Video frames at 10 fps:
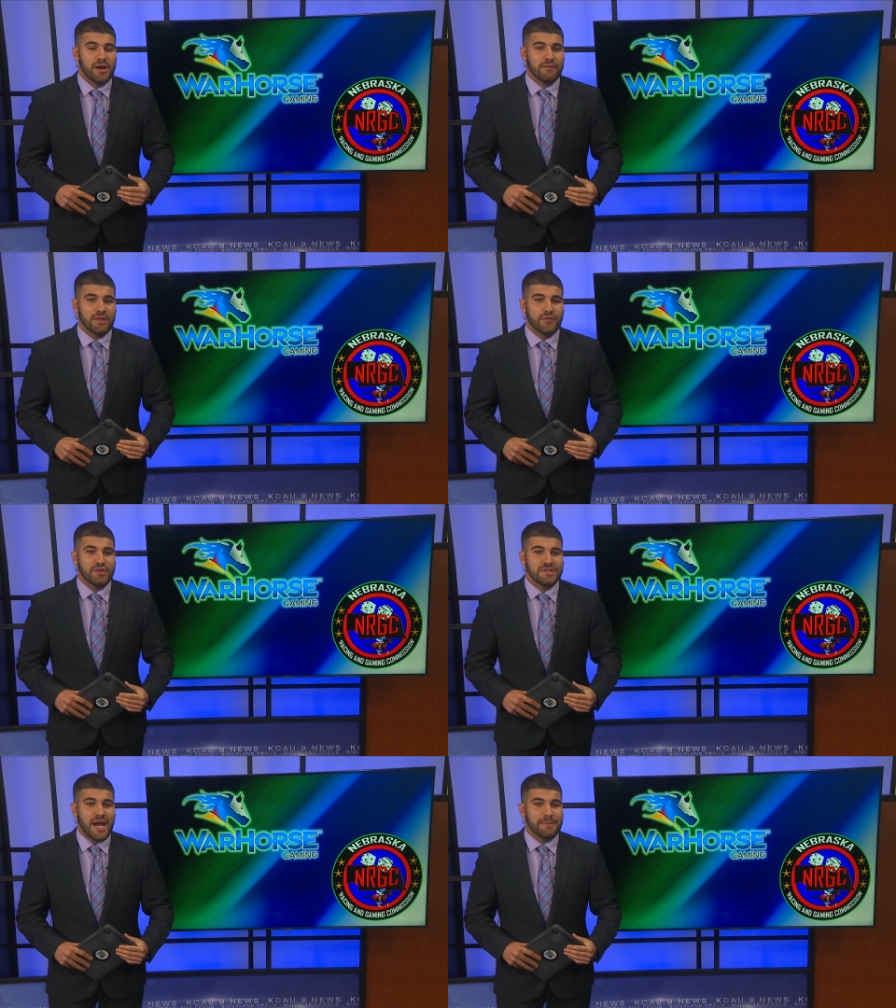For the
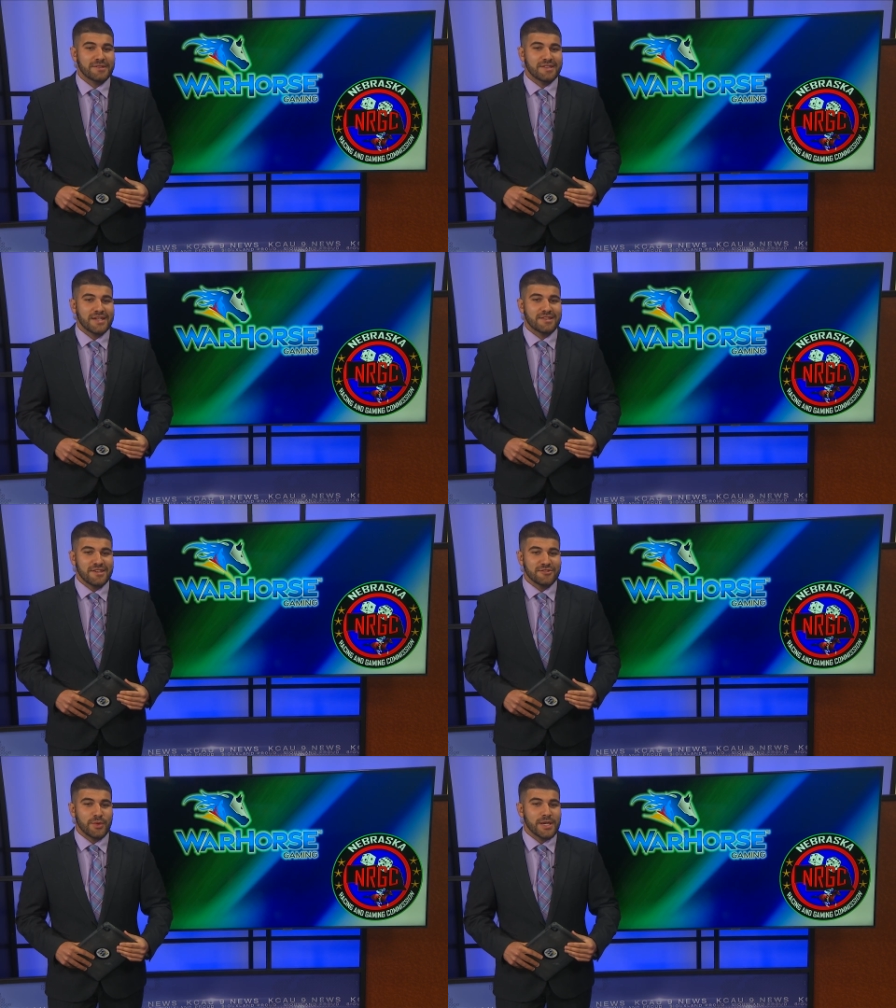first time in the state's
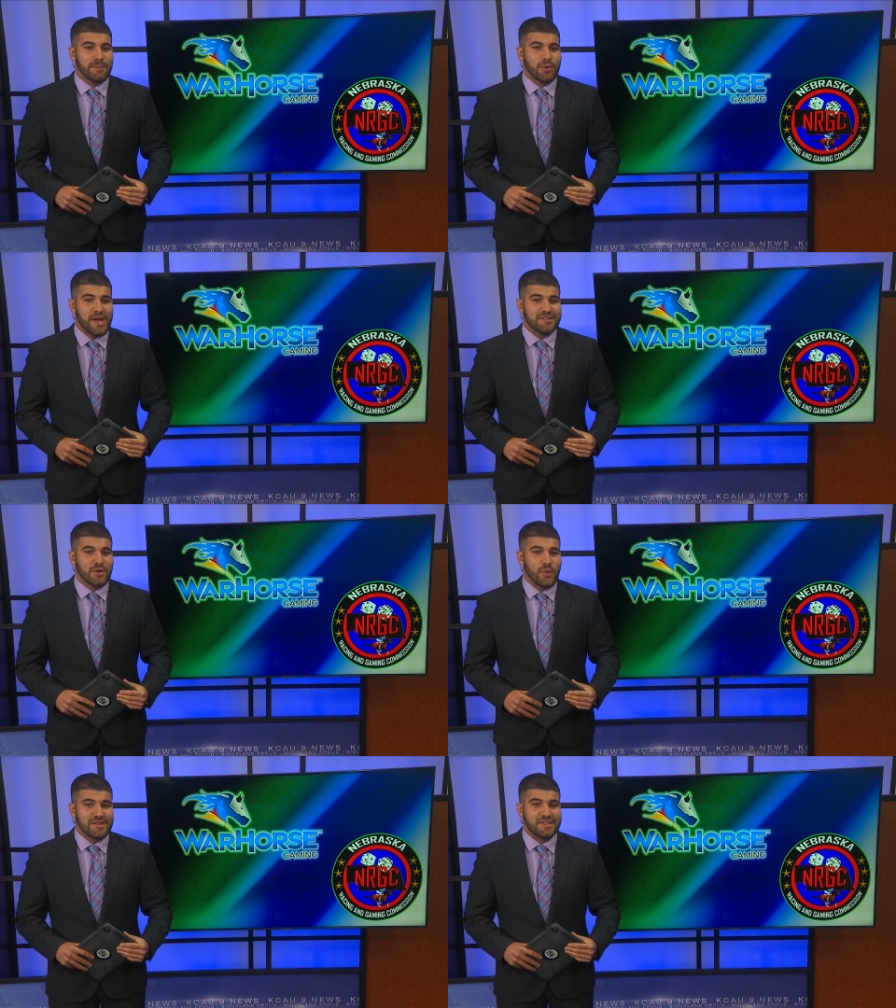history, Nebraska
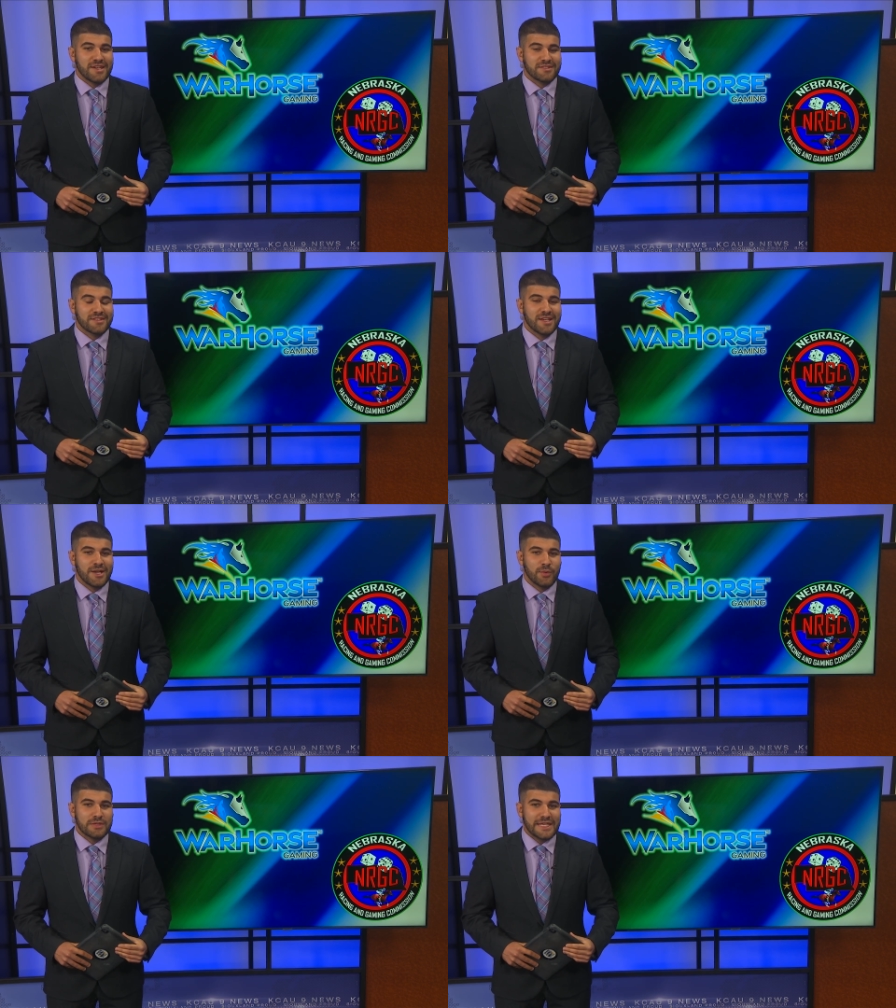residents
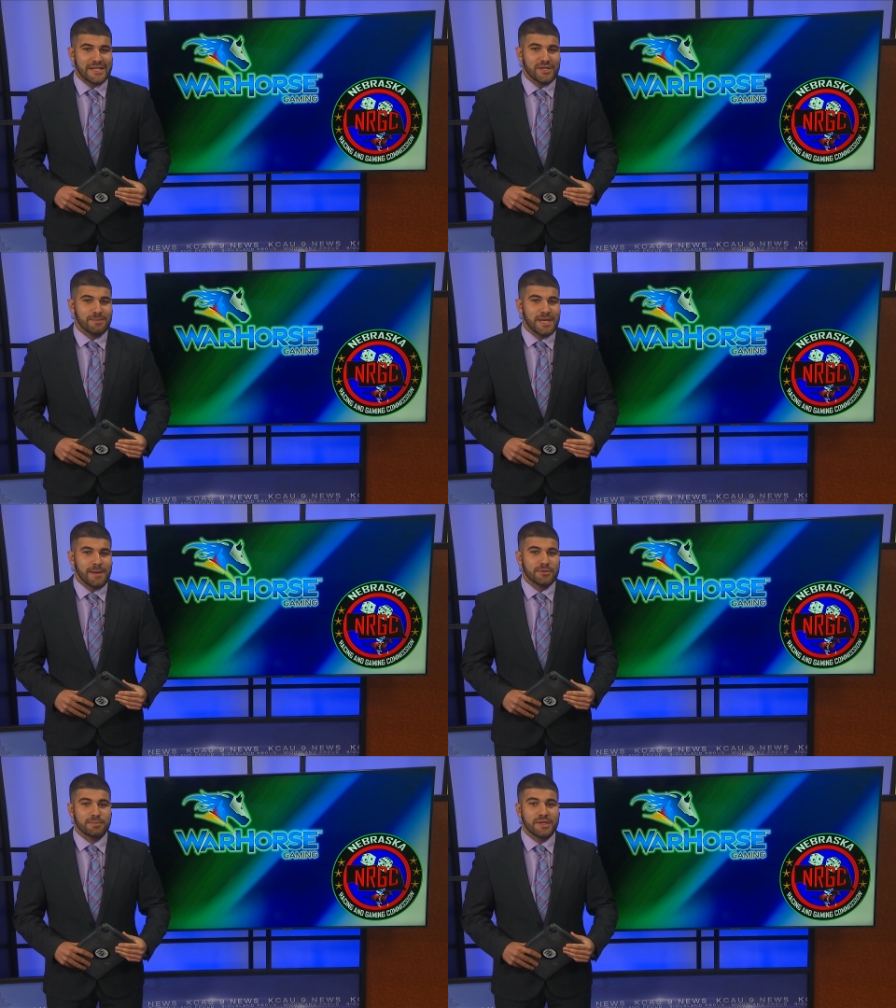will legally be
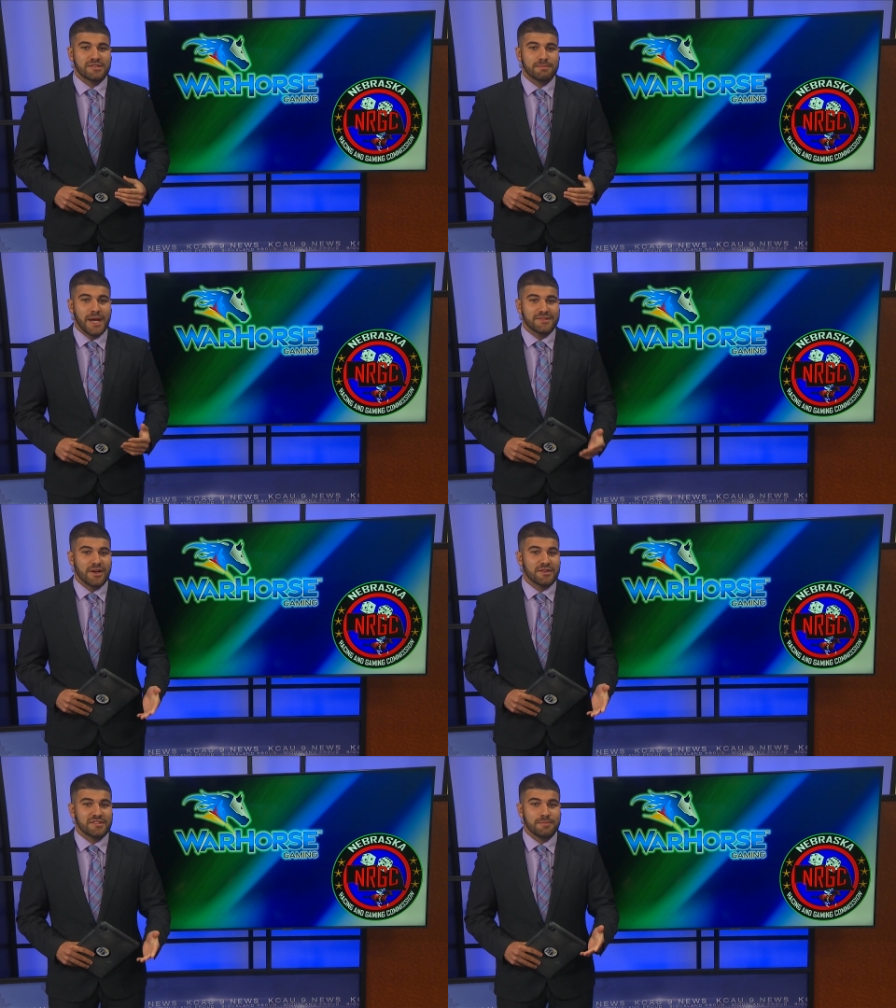able to place bets
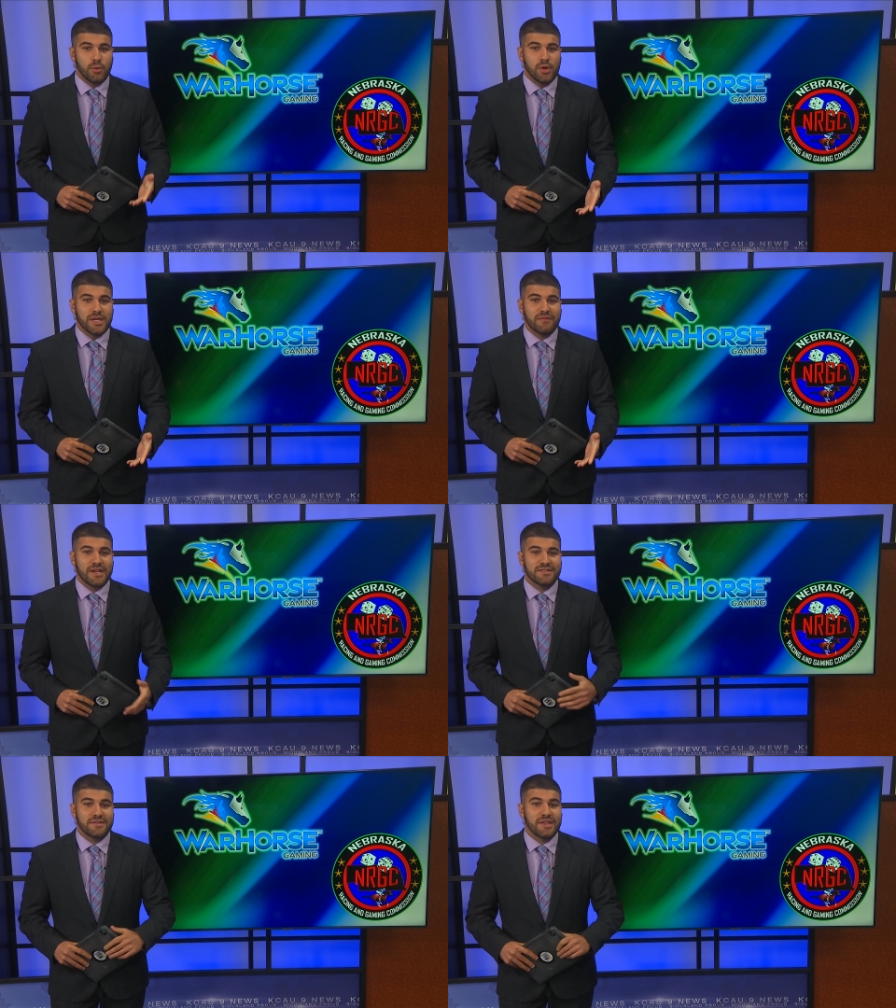on sporting
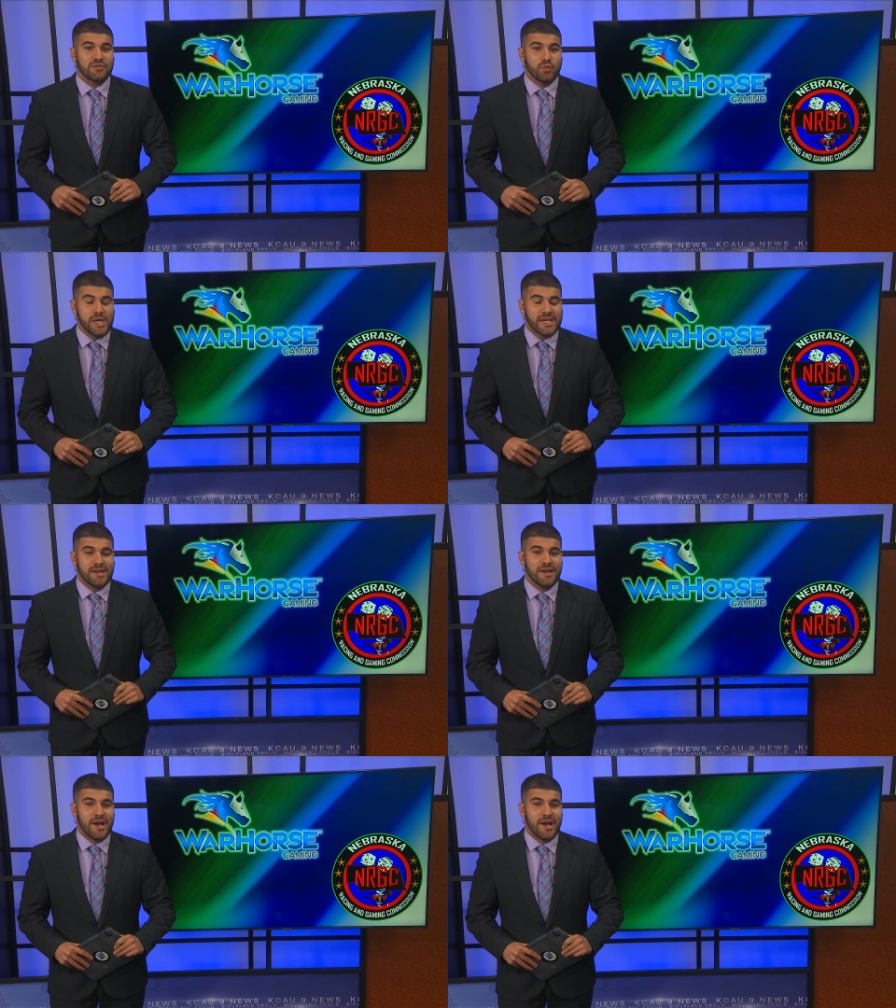events this week.